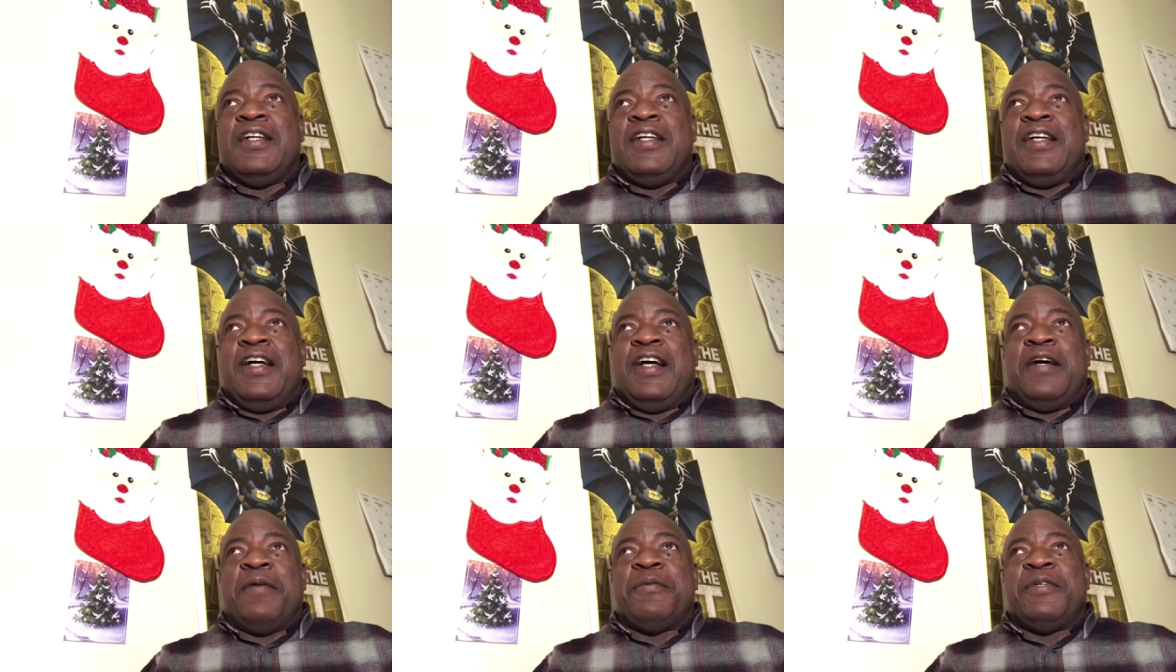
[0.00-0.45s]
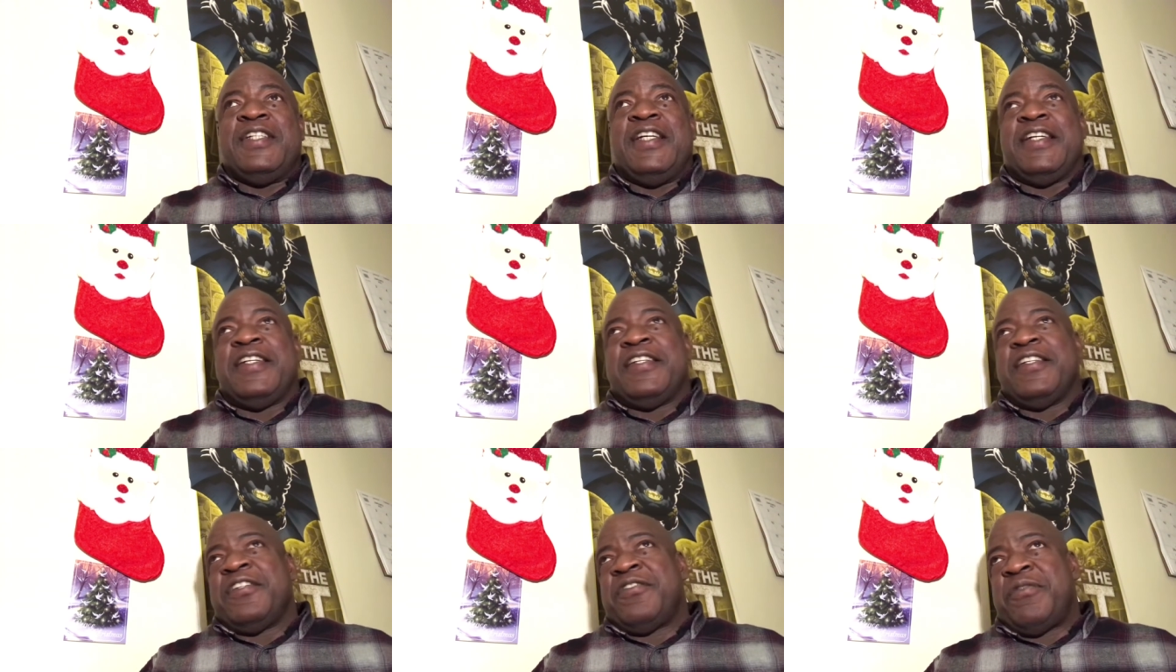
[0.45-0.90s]
I'm going to take
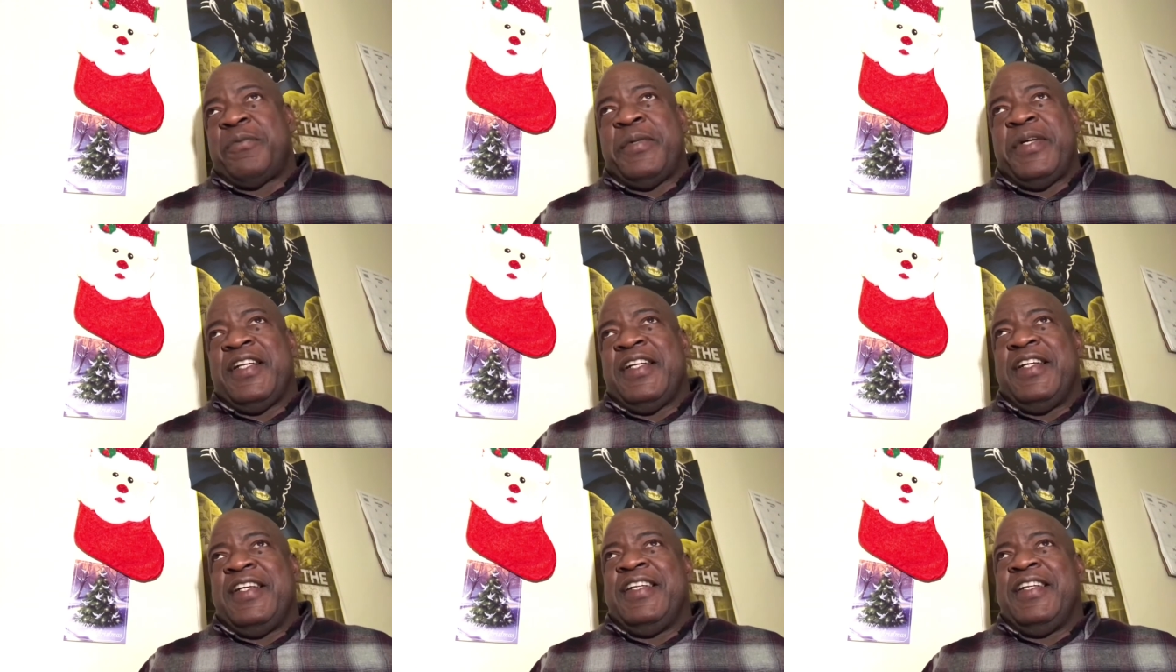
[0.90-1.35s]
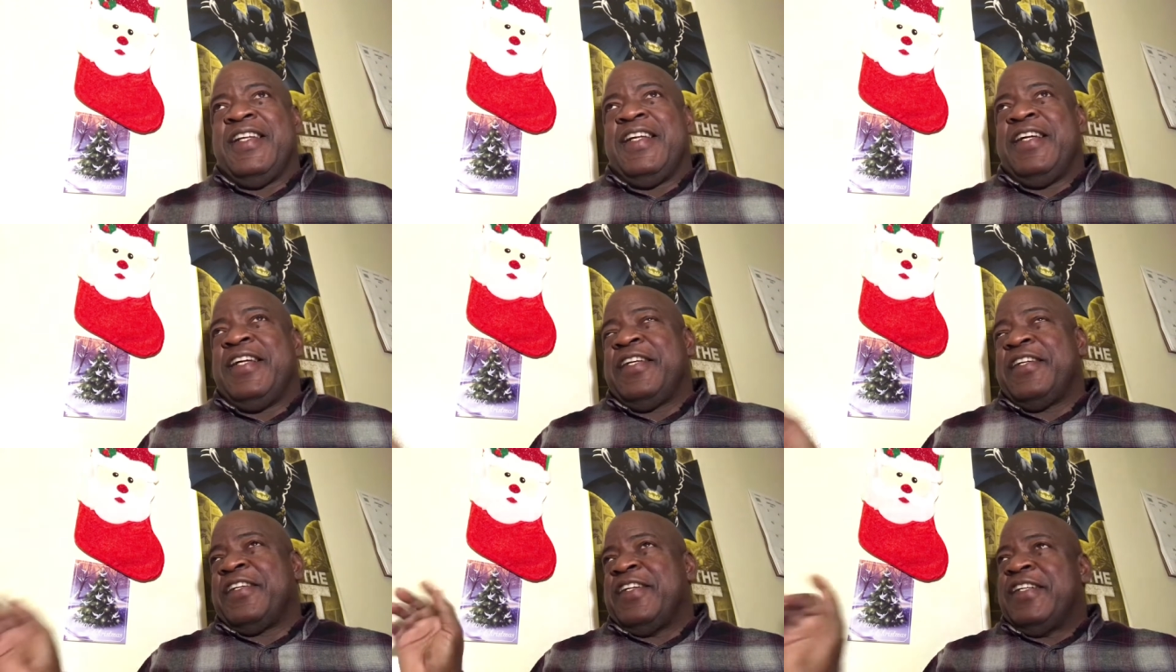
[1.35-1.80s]
this from LA
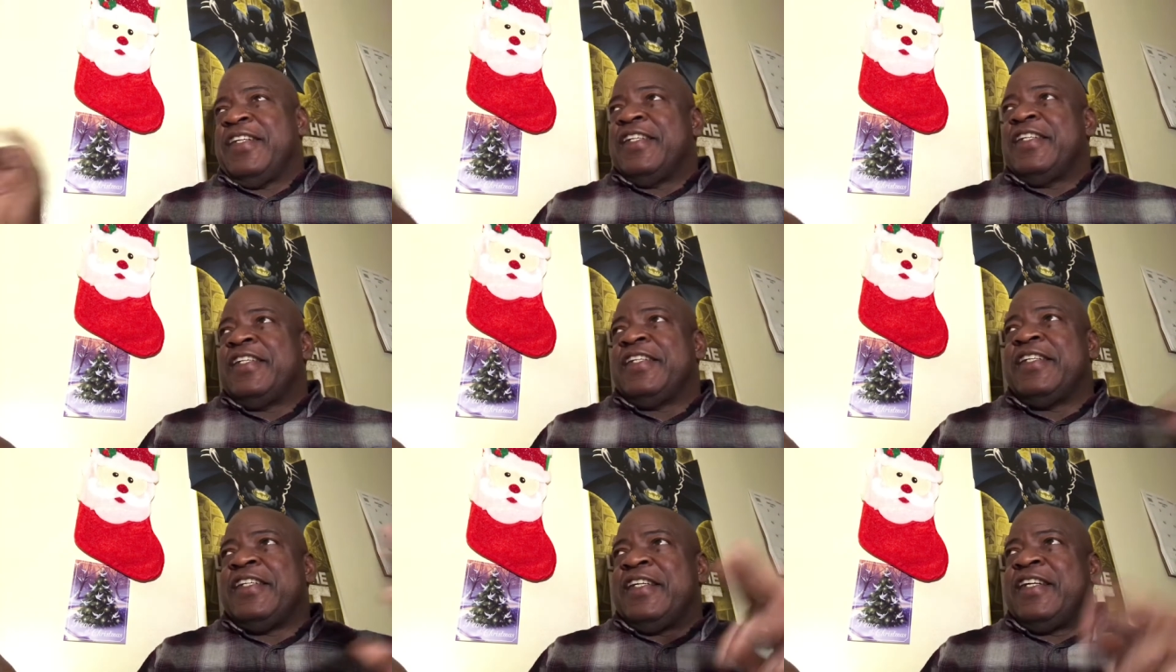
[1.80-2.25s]
Lake. Uh,